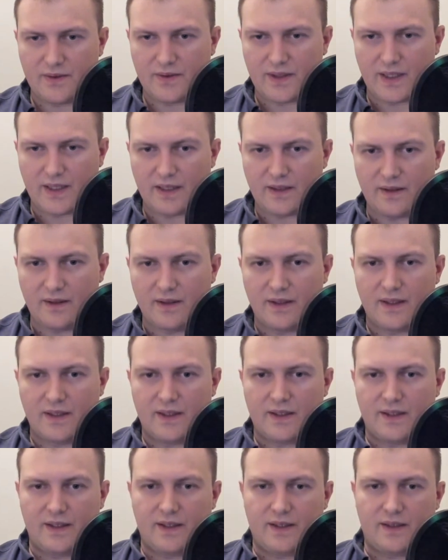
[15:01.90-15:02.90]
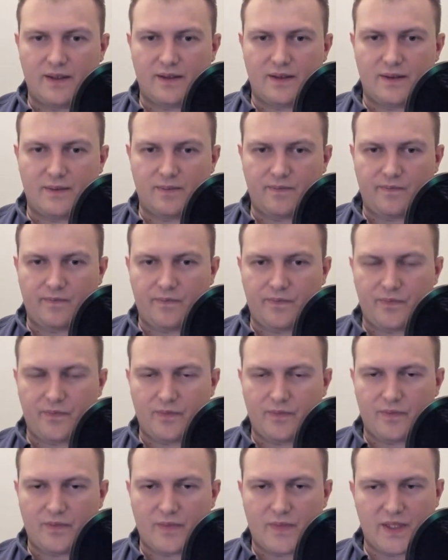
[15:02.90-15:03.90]
that
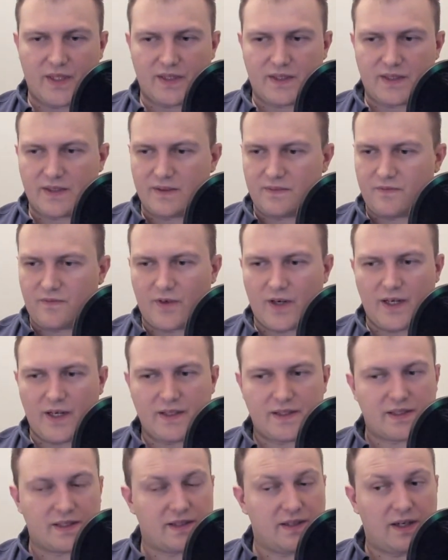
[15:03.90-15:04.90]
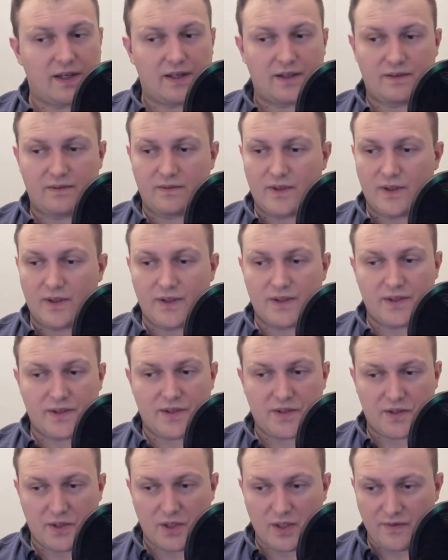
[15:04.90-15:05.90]
this phrase is not on their
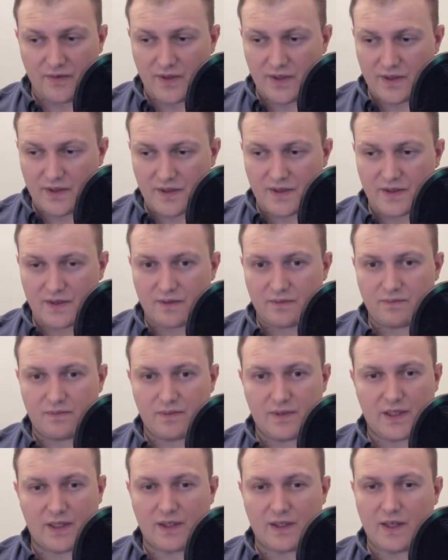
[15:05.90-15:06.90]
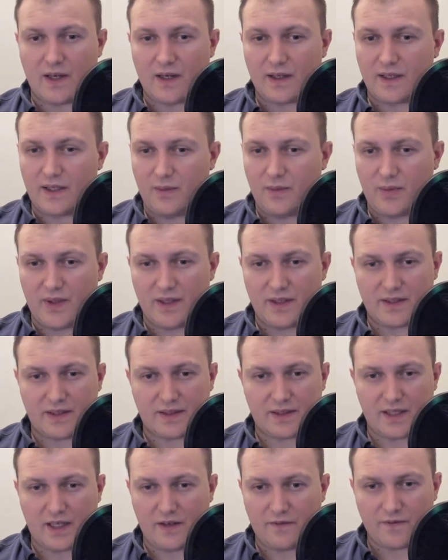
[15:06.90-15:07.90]
servers. They're not keeping it
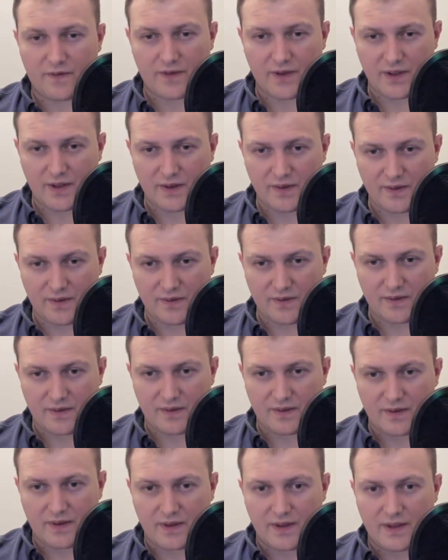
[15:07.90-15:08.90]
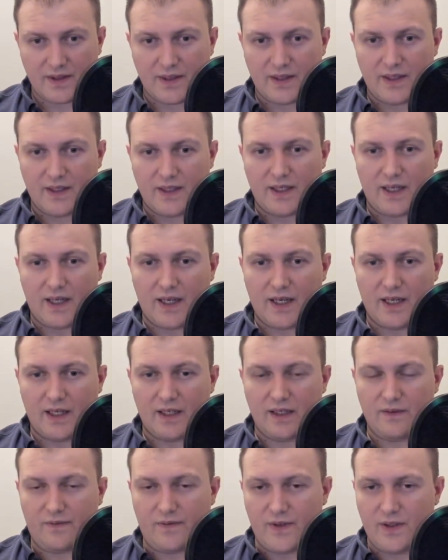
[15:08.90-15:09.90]
safe for you.
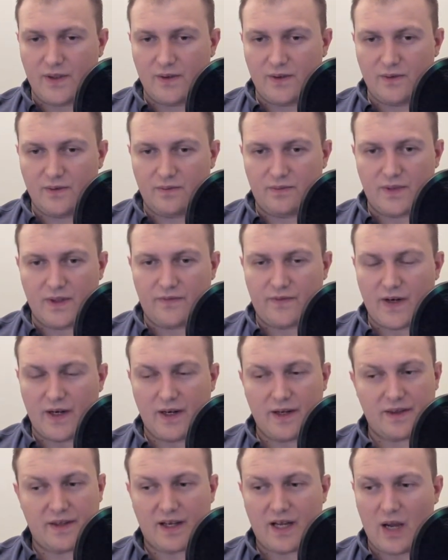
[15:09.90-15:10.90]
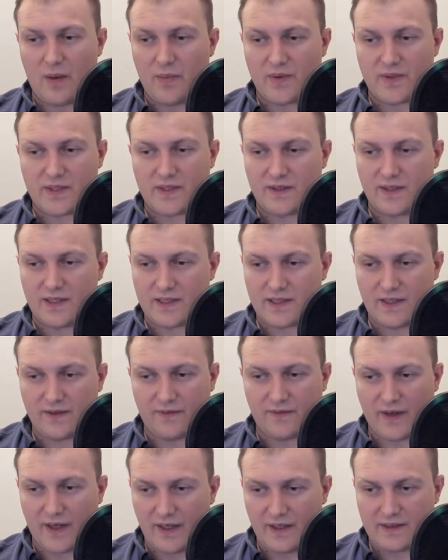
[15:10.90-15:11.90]
And if anything happens to this
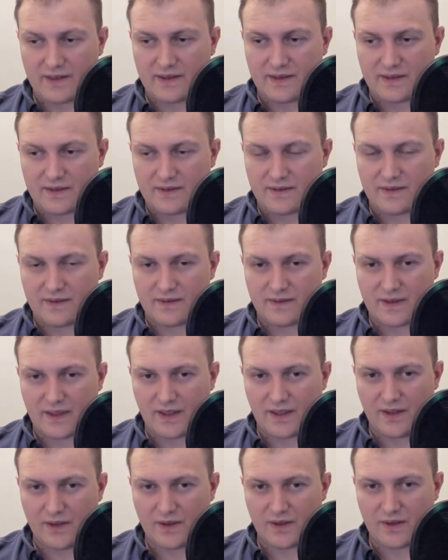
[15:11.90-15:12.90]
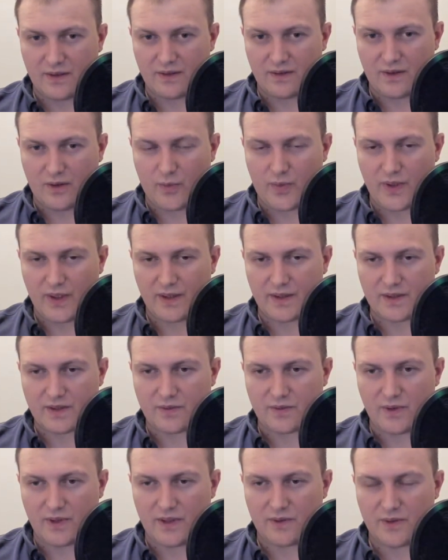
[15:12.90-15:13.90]
device that you're opening
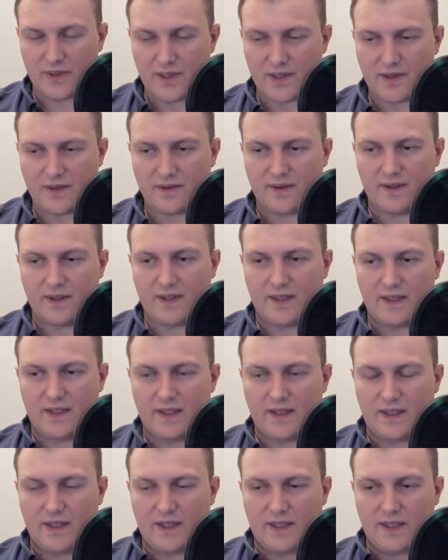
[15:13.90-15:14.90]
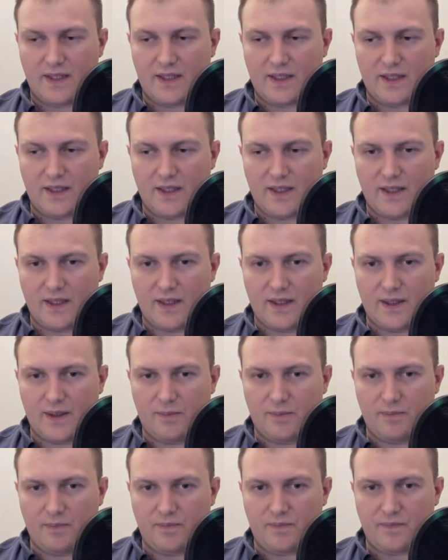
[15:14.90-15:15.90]
this wallet with,
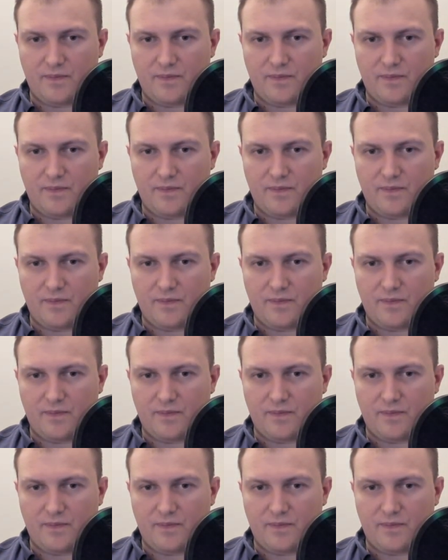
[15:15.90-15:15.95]
um,